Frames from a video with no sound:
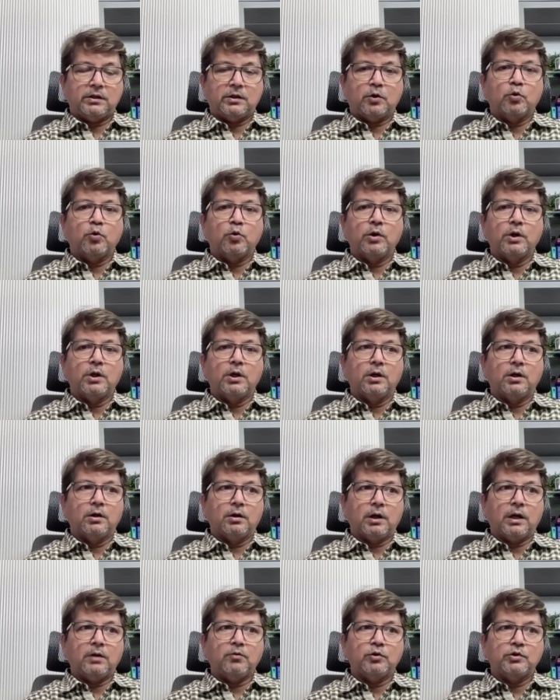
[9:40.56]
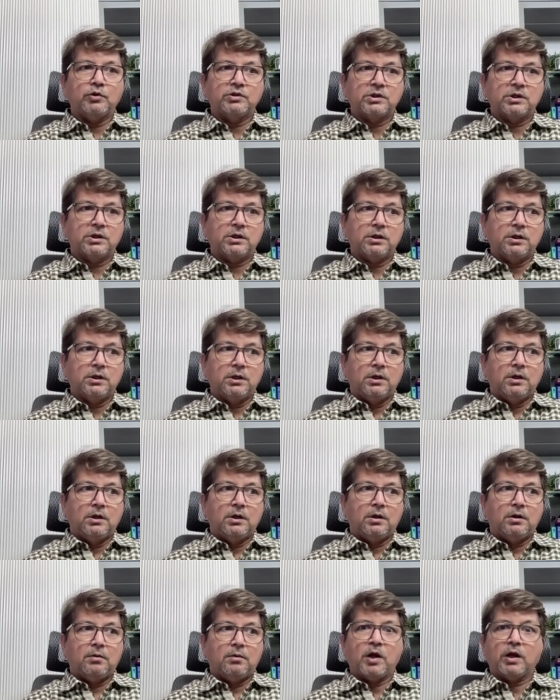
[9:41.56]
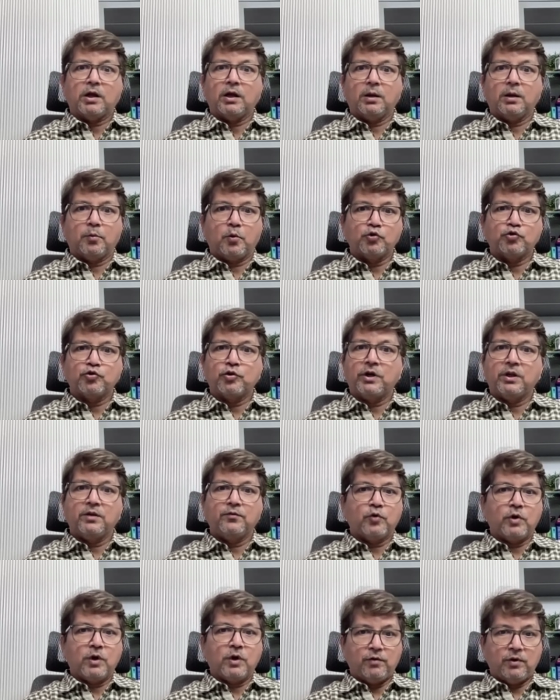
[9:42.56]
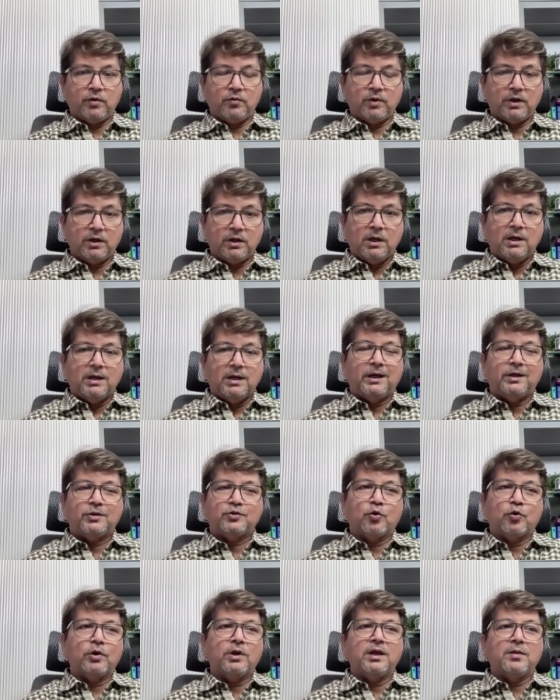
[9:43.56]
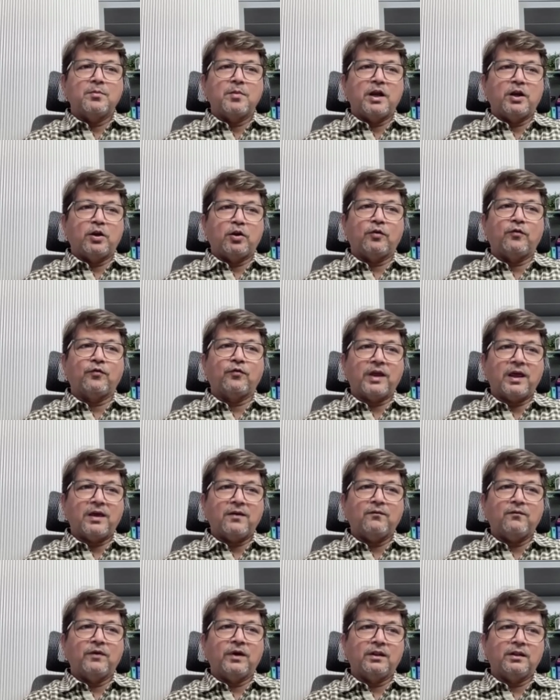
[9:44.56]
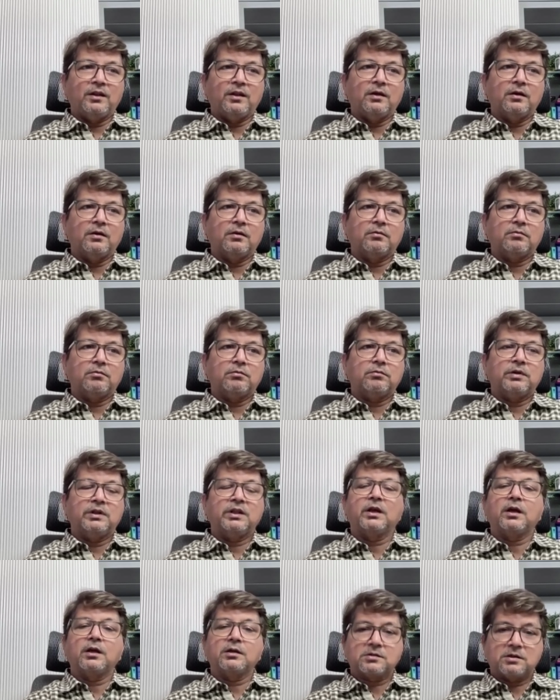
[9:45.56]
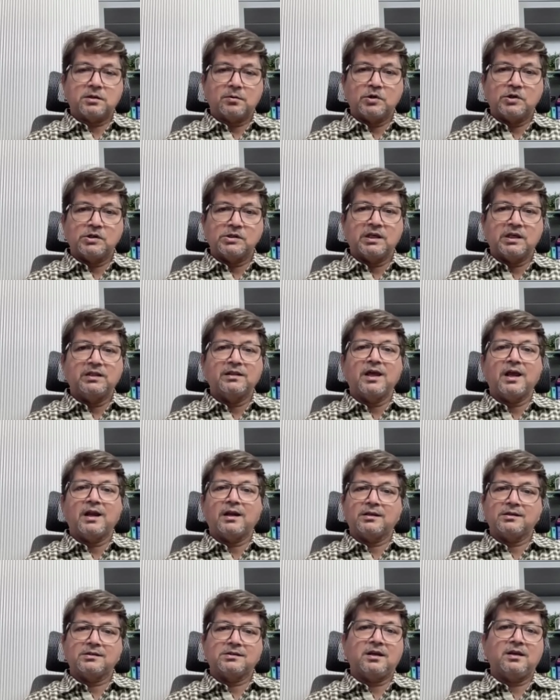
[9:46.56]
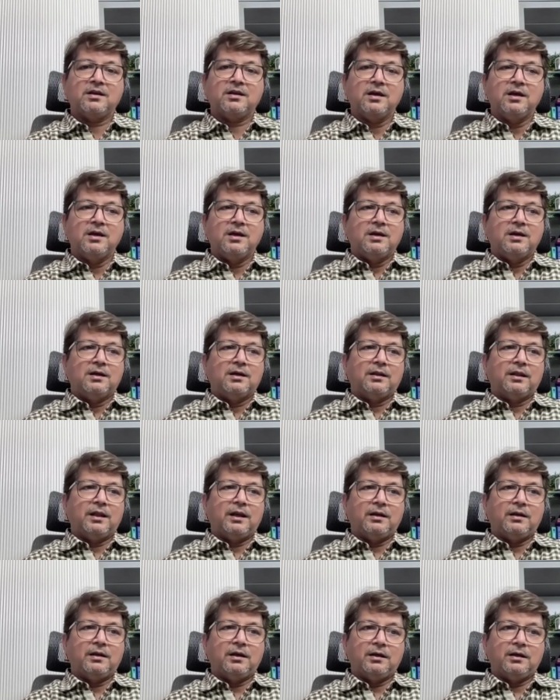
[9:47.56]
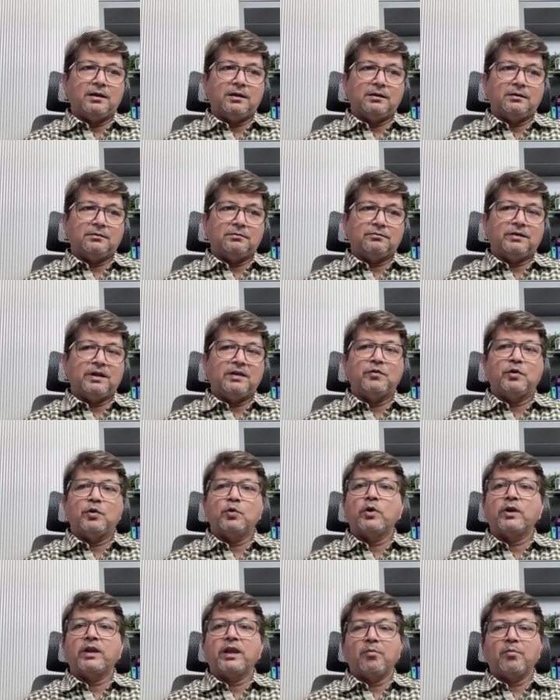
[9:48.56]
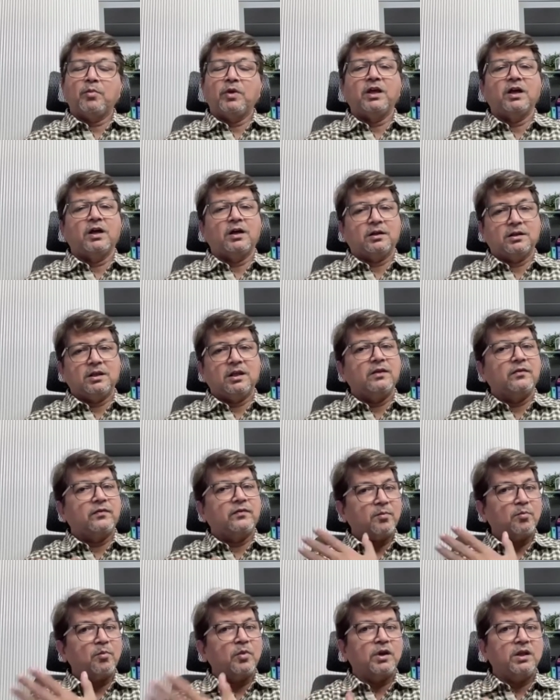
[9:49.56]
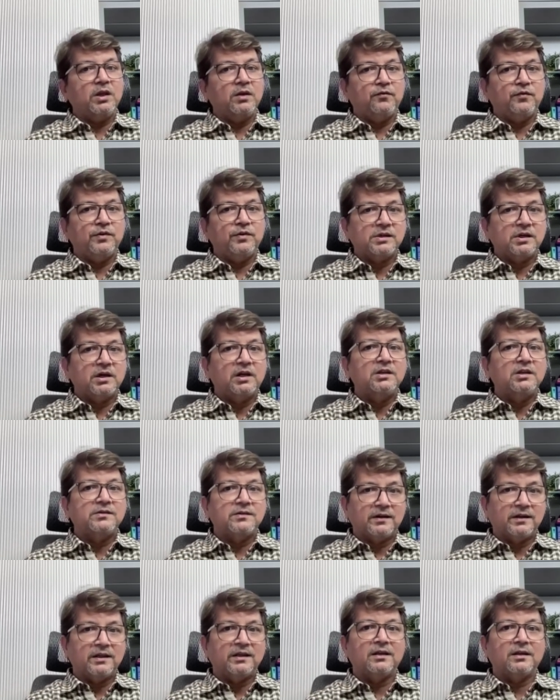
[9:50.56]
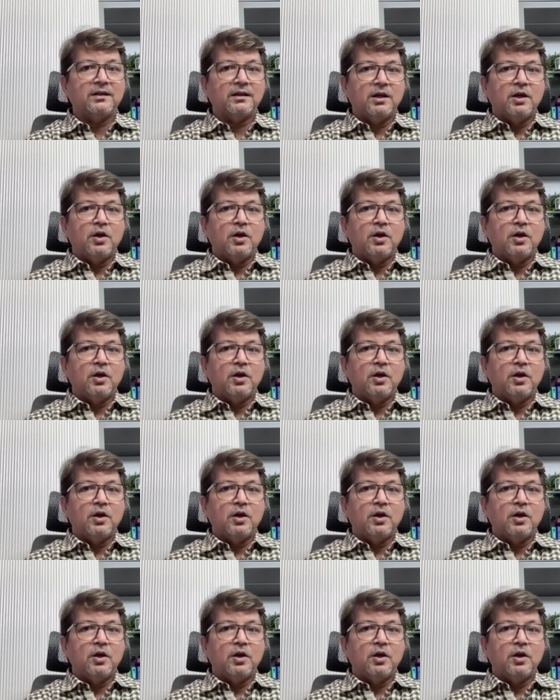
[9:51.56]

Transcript: good, I would say, market opportunity for everyone. It's only a matter of time when the customers and they understand that when we do an MDR, there is somebody physically sitting